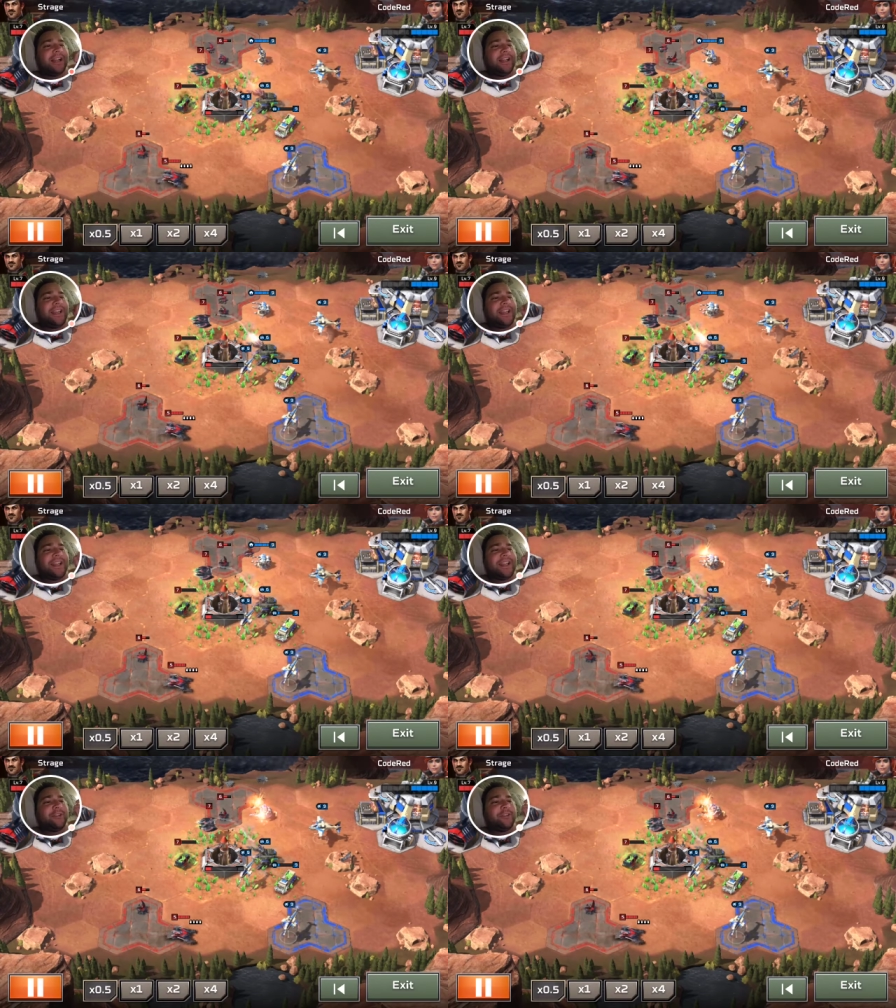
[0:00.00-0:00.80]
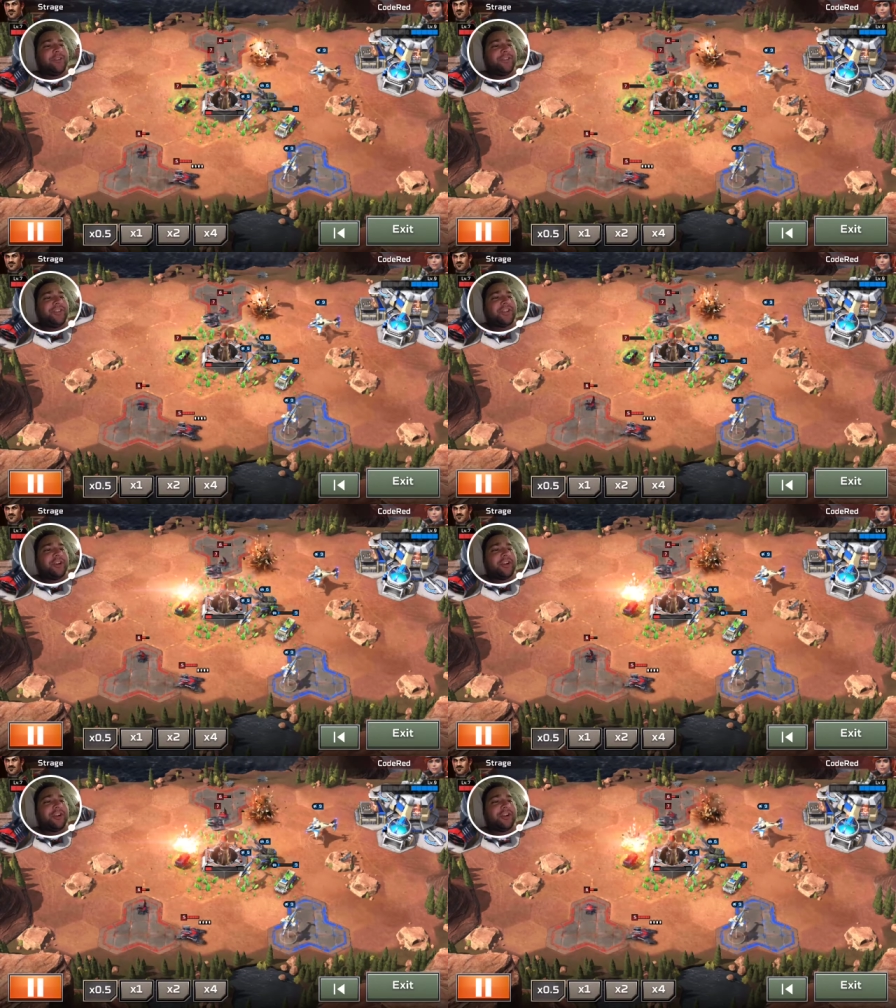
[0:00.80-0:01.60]
don't know if he's going to
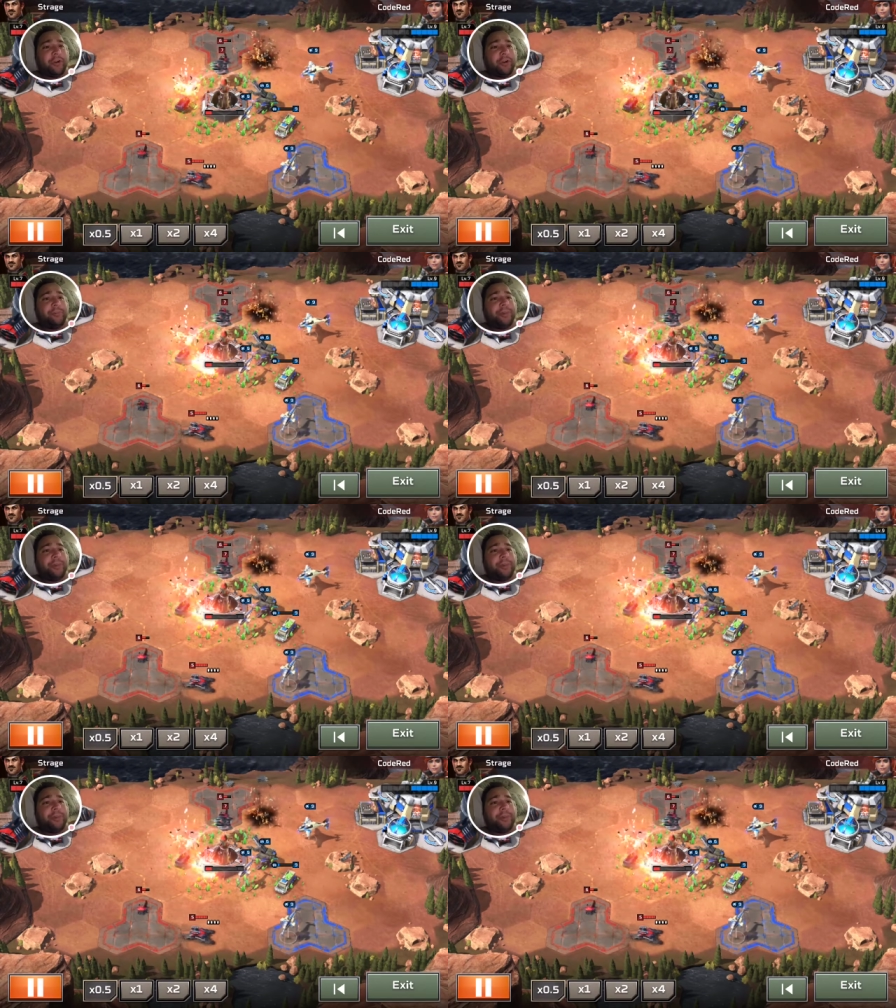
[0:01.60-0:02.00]
hurt his own